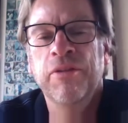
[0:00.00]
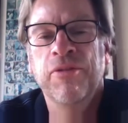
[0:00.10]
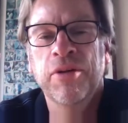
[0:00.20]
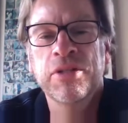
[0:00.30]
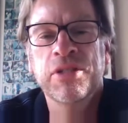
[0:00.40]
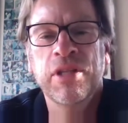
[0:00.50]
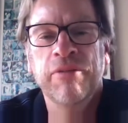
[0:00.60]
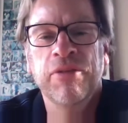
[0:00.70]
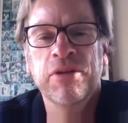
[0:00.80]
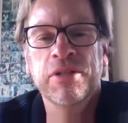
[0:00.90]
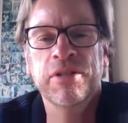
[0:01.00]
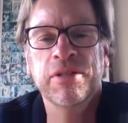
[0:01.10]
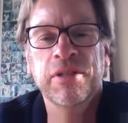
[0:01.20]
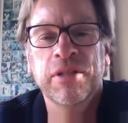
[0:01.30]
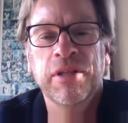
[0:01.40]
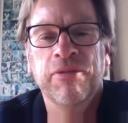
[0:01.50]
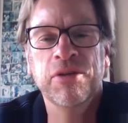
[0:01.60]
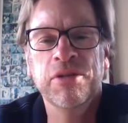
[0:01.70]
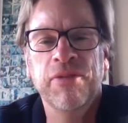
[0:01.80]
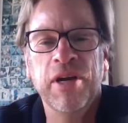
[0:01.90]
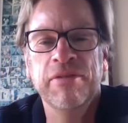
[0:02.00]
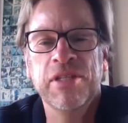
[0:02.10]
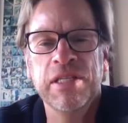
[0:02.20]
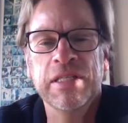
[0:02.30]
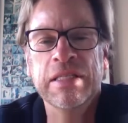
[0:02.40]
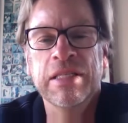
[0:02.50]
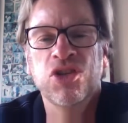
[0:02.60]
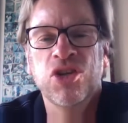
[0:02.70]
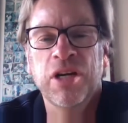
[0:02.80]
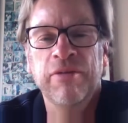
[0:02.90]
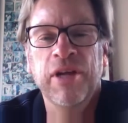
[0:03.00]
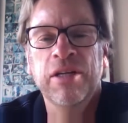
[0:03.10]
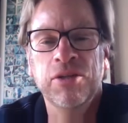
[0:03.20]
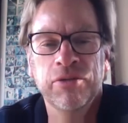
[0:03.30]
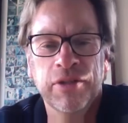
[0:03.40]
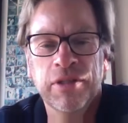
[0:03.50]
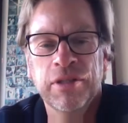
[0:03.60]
the first 5 seasons it shot in Vancouver.